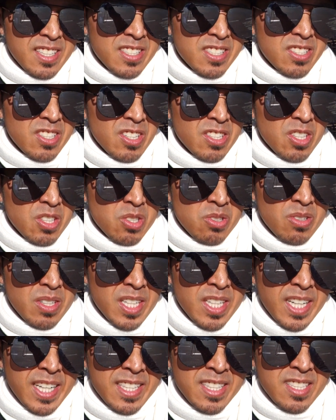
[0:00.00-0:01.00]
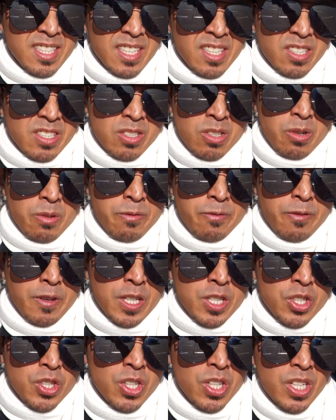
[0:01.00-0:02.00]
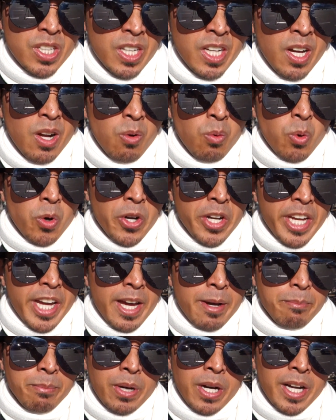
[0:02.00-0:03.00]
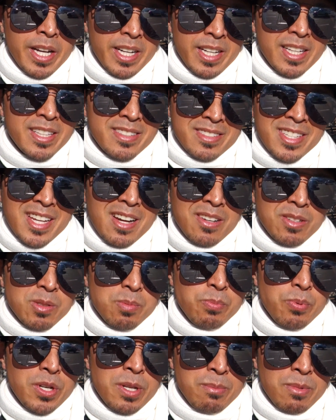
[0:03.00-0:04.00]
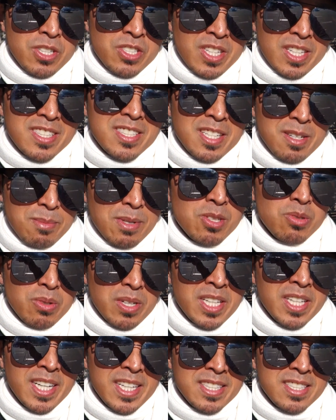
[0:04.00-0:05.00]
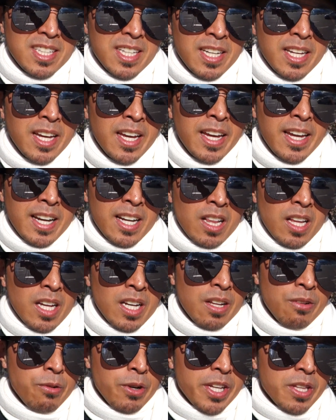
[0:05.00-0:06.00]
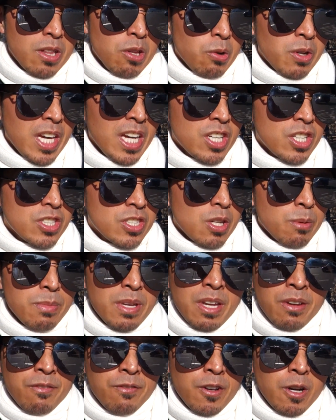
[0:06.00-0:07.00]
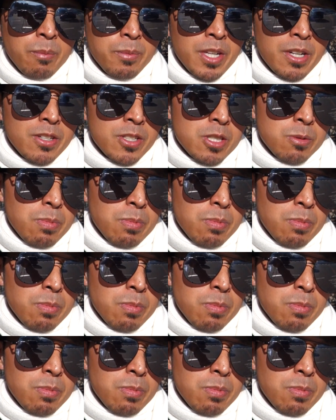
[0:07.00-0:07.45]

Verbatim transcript: gonna start till 2019. There's no official word yet, but it sounds pretty much like it's gonna be 2019. And a lot of locations are being filmed here in